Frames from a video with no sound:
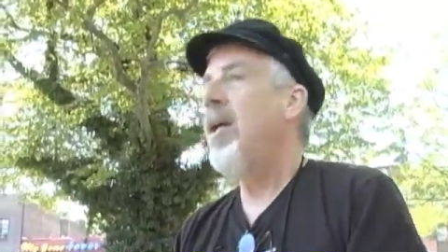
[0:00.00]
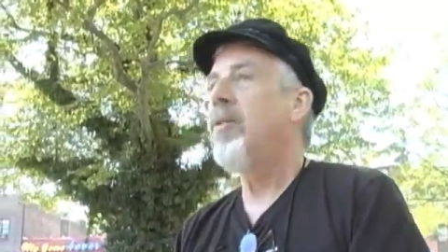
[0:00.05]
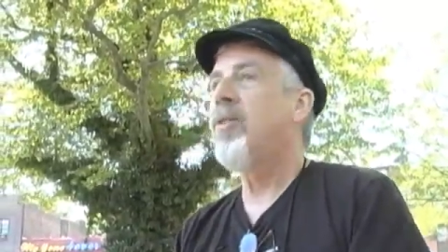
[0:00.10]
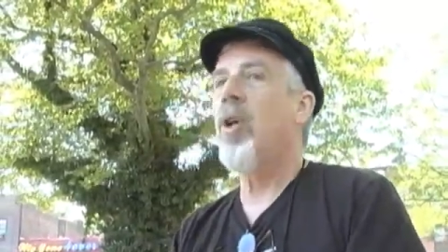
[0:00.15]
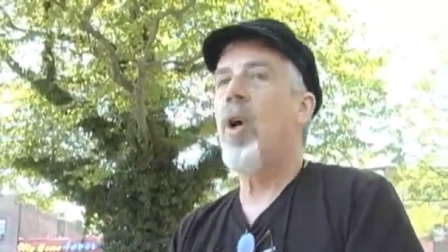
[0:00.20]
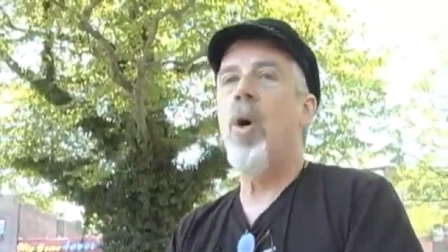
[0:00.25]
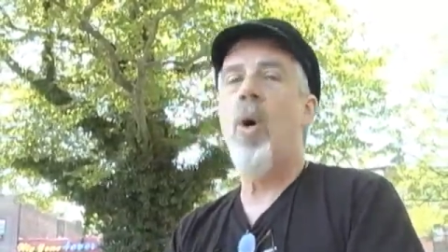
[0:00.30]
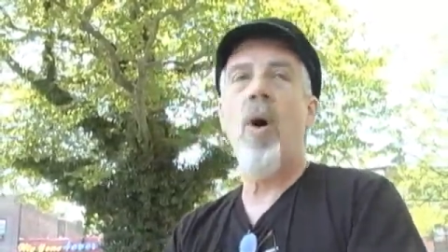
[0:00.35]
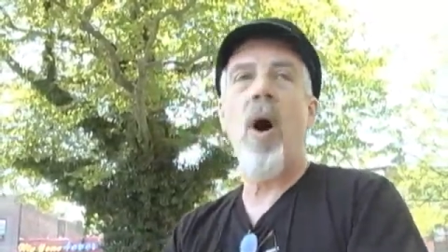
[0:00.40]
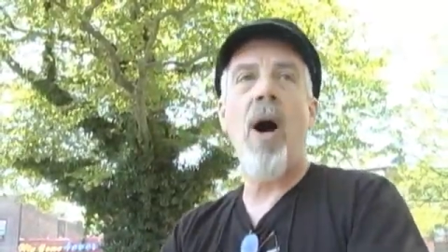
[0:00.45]

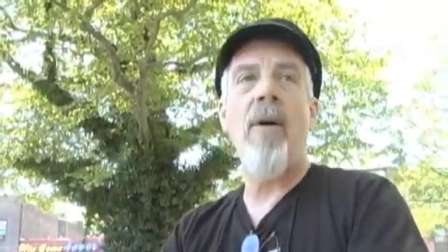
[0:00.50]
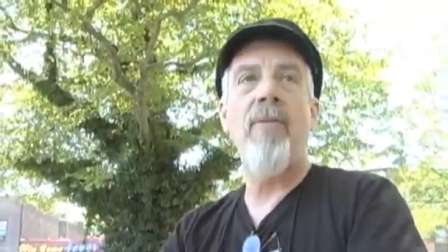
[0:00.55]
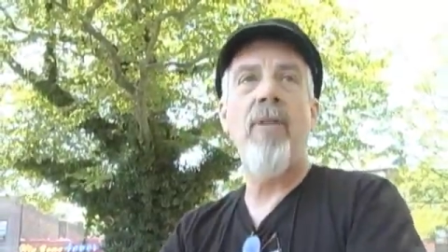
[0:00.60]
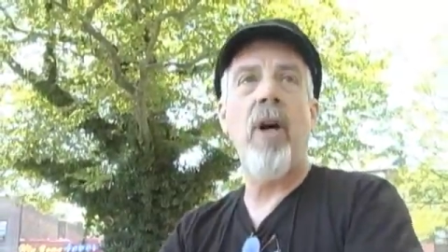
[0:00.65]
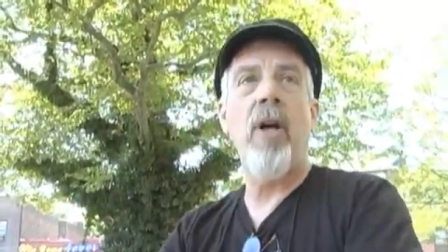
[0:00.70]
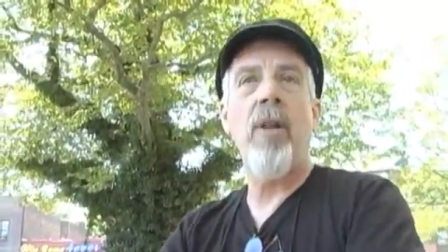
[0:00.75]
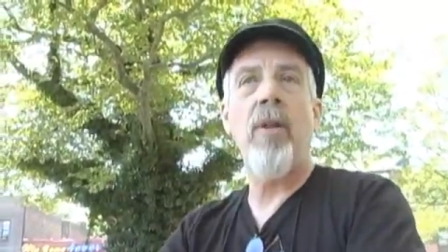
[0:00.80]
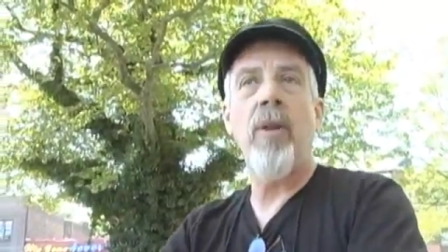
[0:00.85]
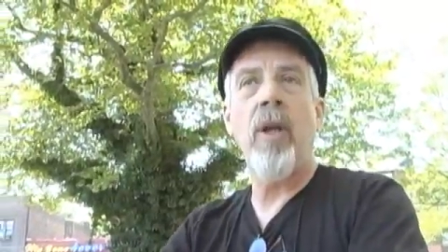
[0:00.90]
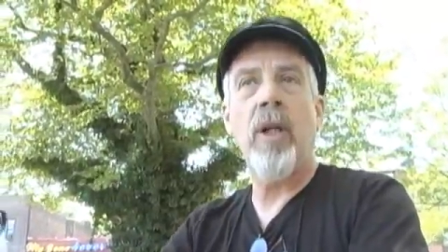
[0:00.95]
So of
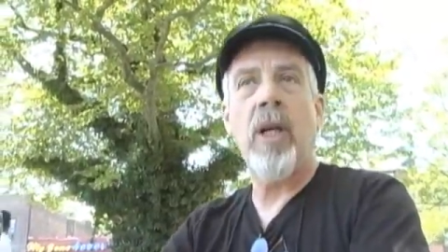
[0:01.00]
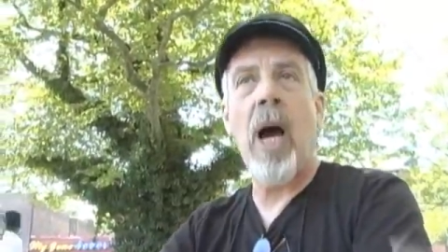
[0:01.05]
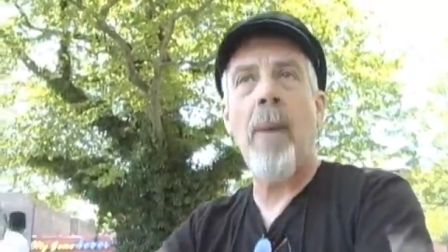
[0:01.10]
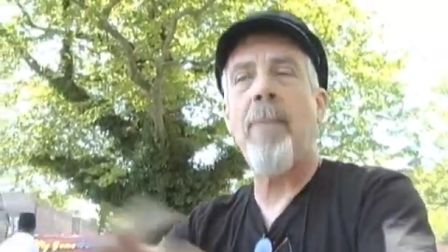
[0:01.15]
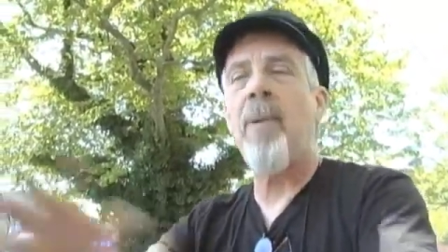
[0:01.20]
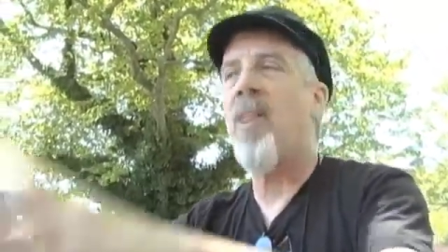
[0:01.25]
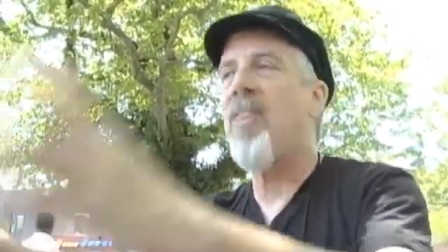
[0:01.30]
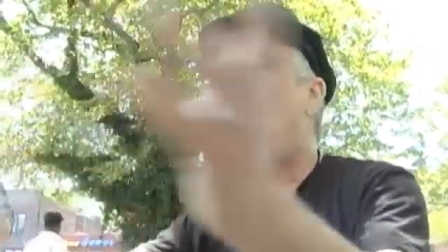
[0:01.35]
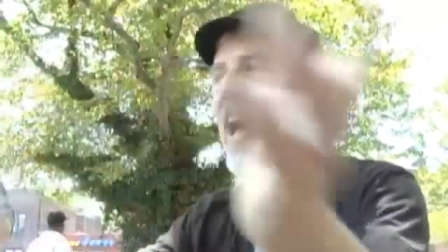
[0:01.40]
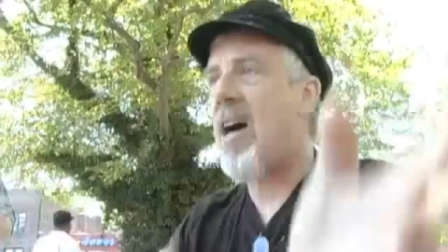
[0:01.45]
the, the
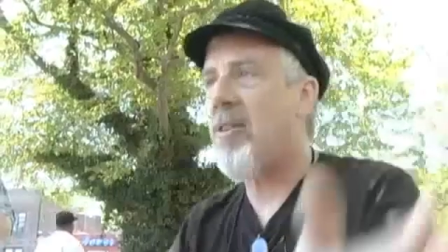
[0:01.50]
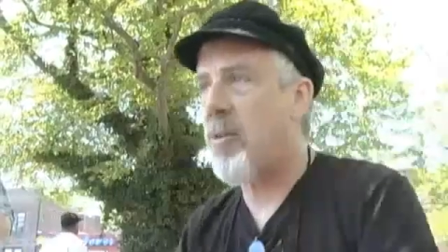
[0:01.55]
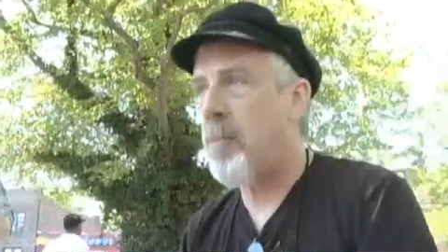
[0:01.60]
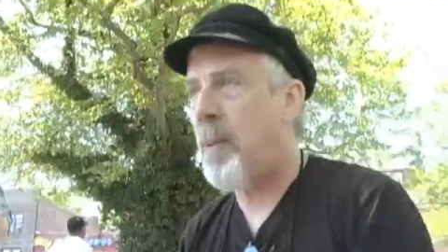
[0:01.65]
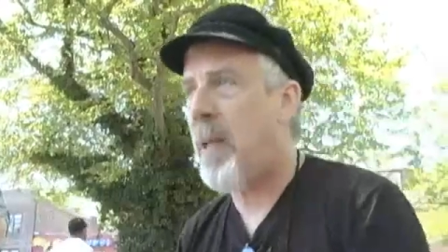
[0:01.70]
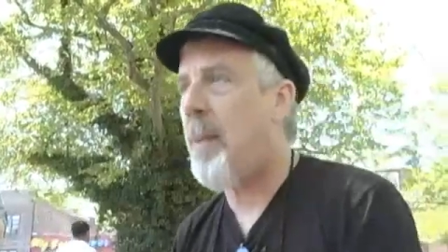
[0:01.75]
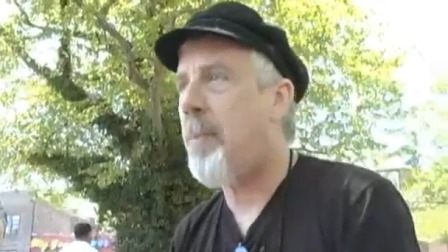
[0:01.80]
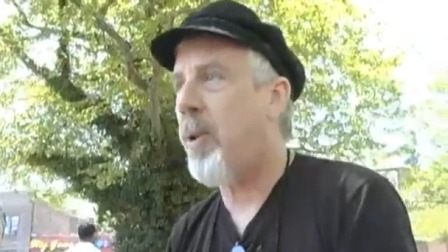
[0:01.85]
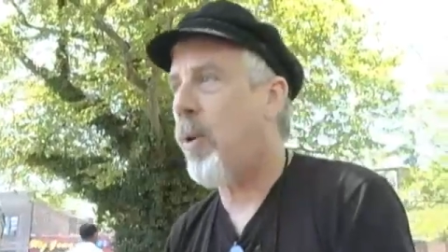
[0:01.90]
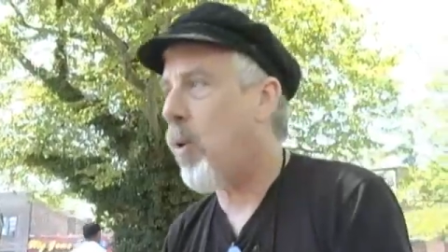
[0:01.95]
couple of thousand
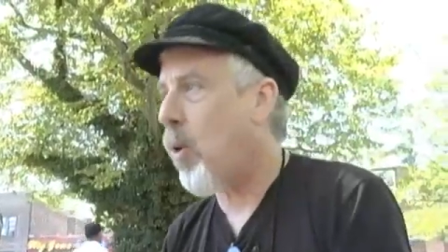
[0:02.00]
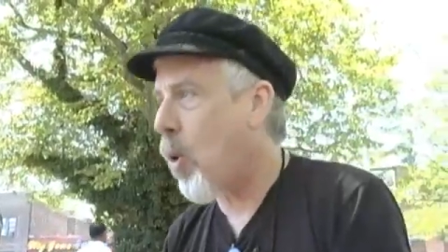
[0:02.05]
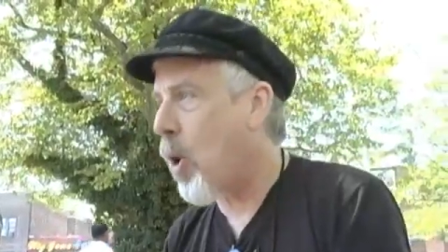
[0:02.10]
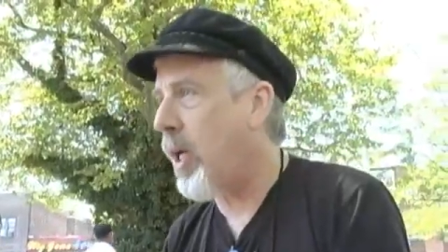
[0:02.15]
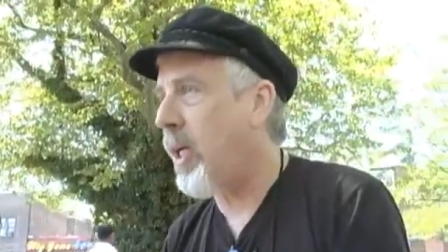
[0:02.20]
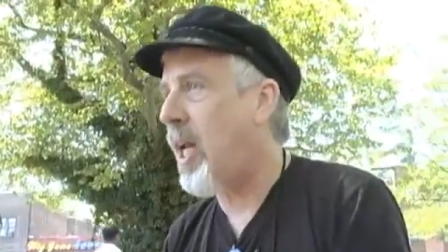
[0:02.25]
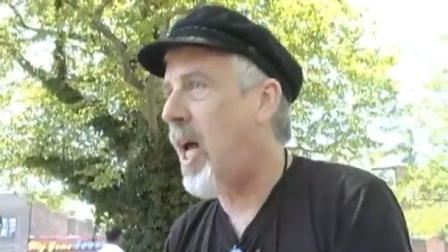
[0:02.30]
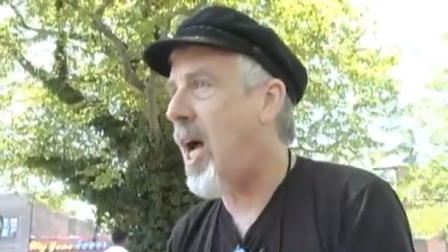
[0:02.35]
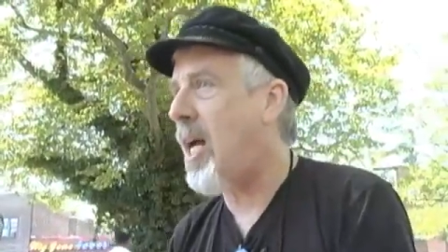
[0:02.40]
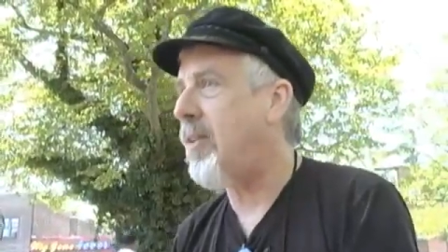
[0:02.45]
people that were
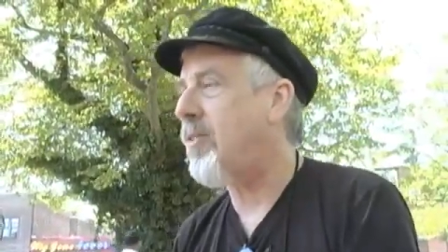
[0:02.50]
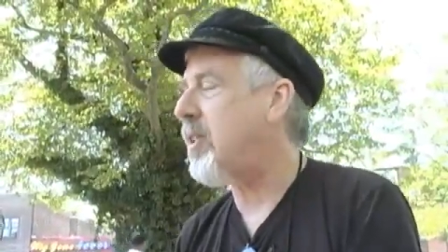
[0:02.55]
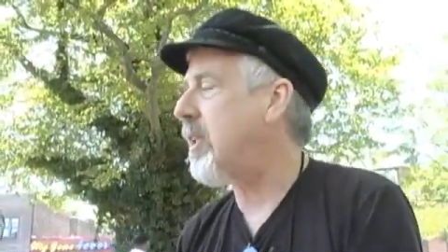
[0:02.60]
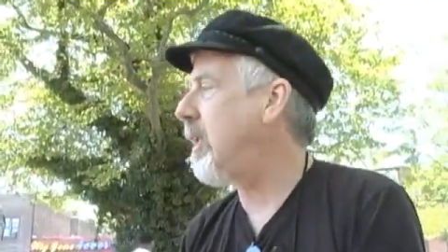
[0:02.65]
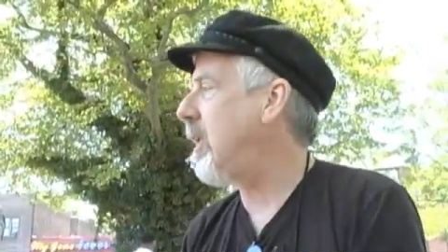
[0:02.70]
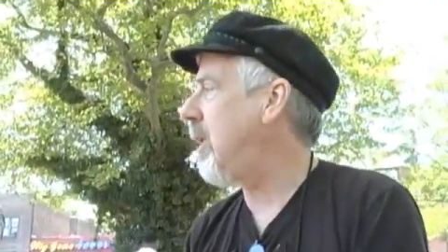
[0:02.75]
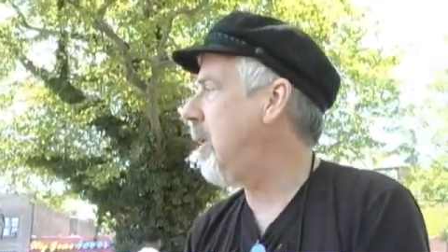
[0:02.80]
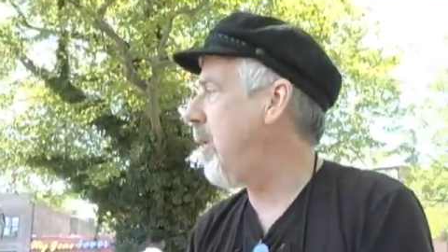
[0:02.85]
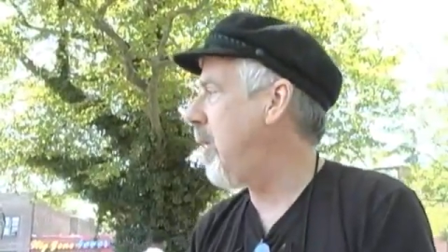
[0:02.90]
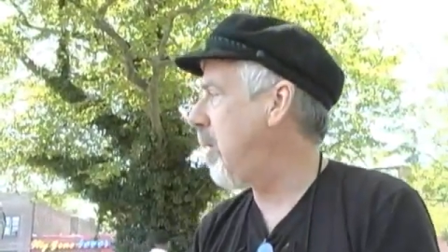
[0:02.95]

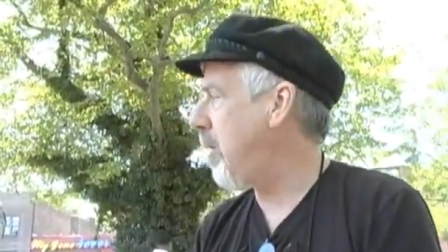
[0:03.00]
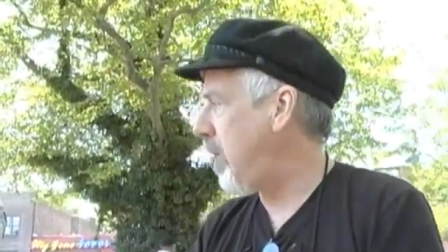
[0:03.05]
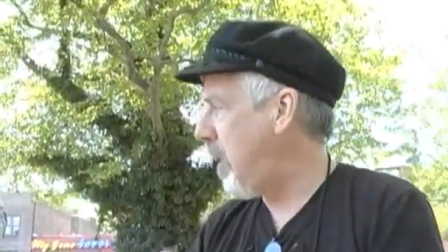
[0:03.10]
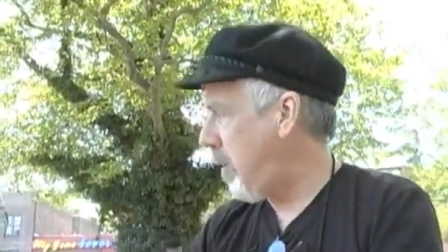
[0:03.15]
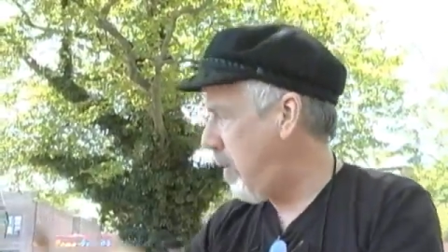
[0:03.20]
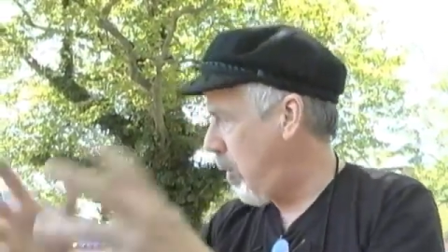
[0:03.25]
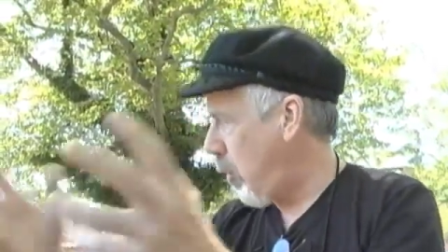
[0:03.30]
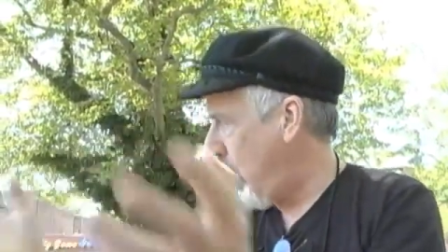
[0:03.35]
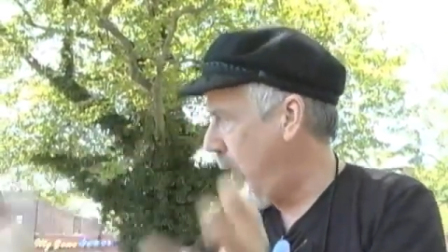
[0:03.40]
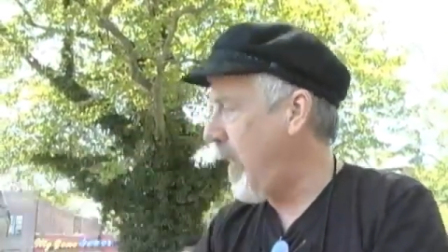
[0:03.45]
organizing in,
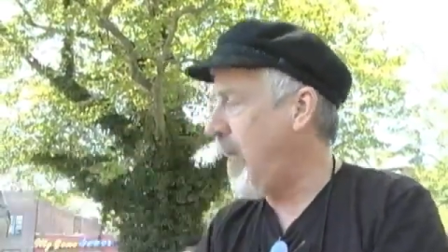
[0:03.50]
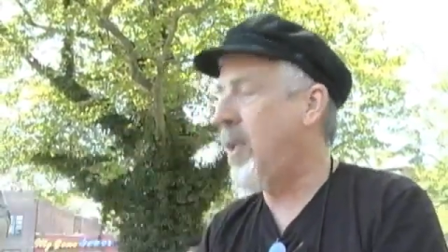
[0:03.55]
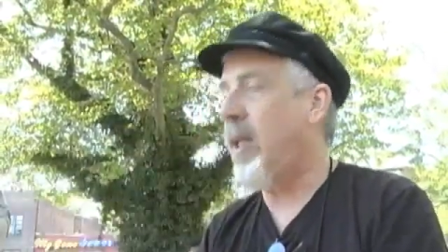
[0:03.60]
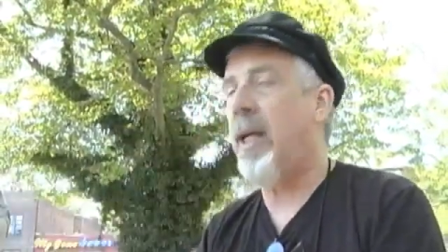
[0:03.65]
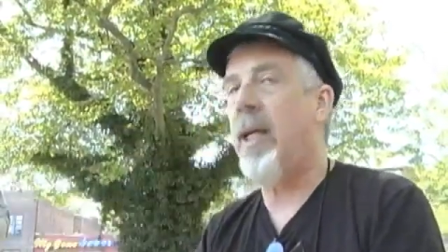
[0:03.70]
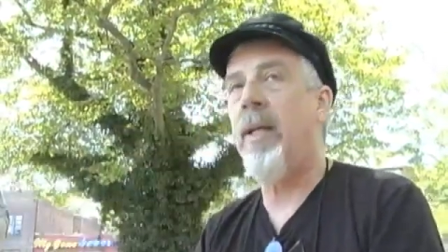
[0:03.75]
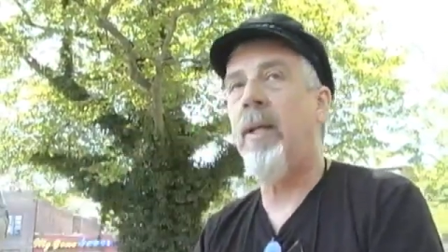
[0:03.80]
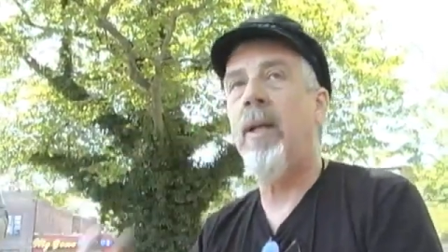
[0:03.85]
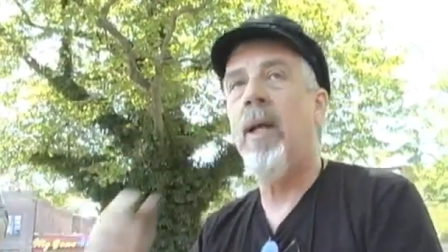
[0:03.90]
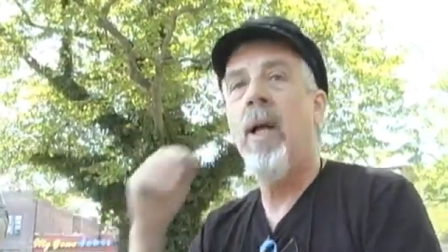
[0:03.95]
in New
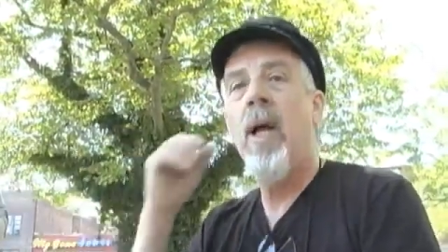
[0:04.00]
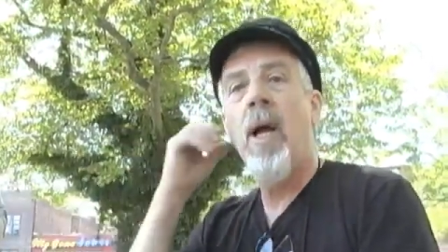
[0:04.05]
England,